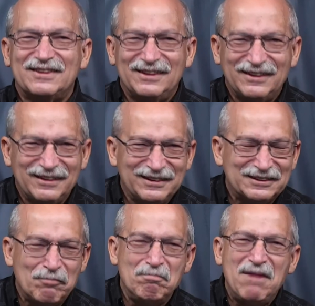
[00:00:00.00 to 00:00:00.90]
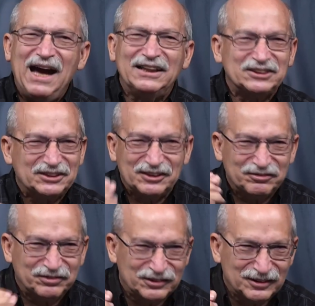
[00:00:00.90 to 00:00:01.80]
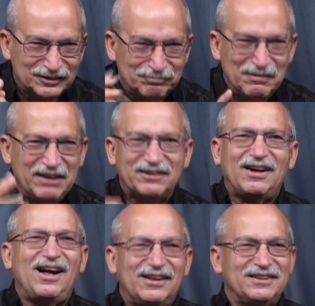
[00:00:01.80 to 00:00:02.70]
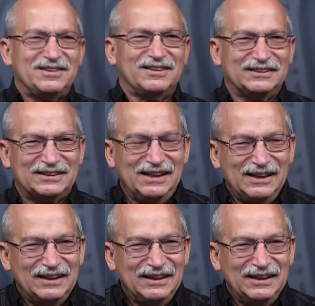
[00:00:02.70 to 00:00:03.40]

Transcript: and he's a masterful methodologist.